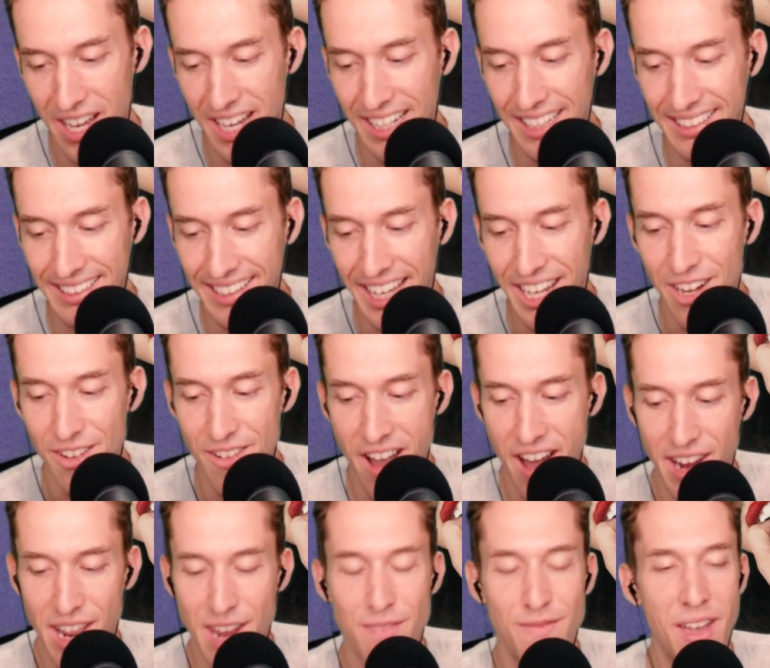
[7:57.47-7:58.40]
Uh, later
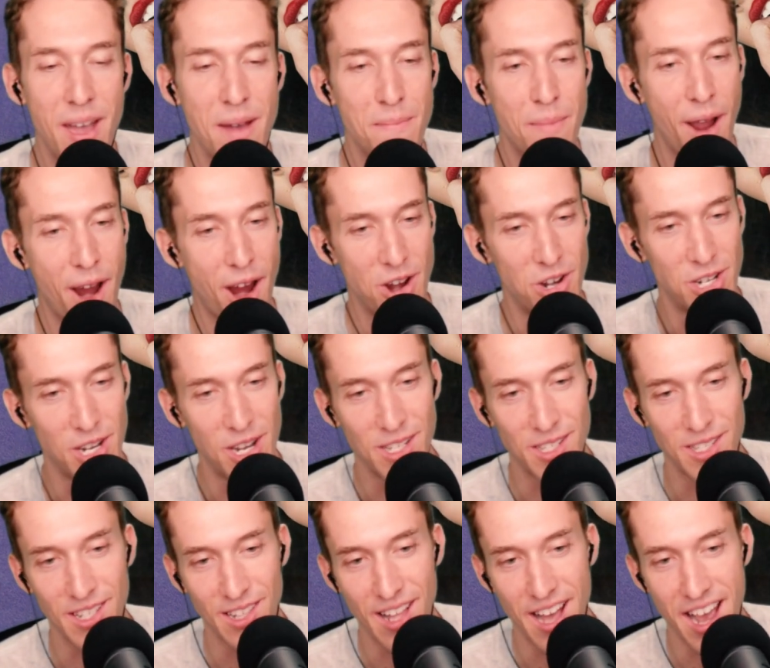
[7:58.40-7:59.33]
on in Vampire, she
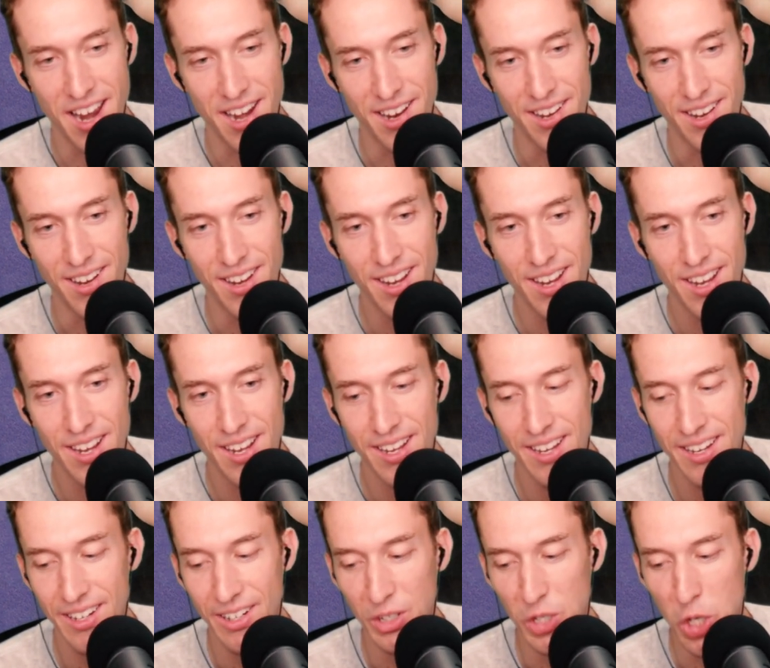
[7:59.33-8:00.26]
has the line, uh,
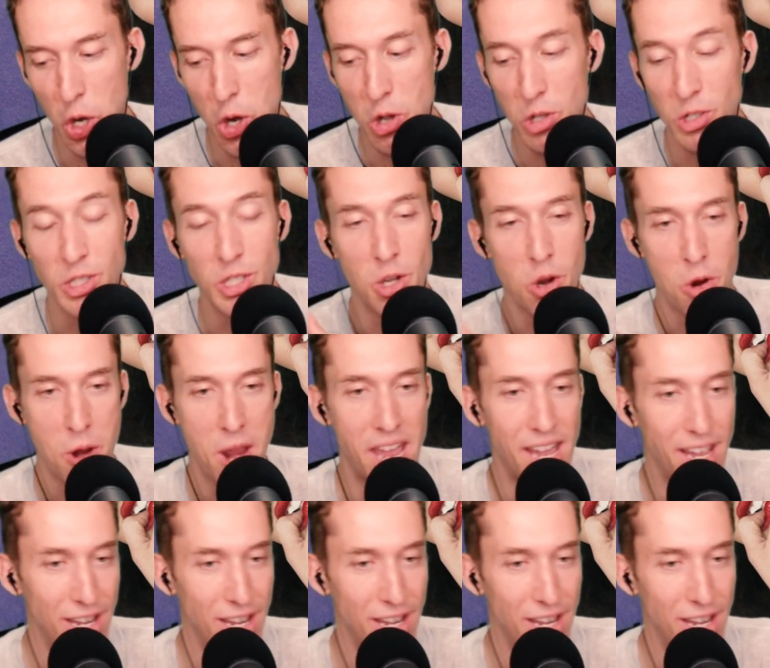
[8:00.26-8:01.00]
Girls your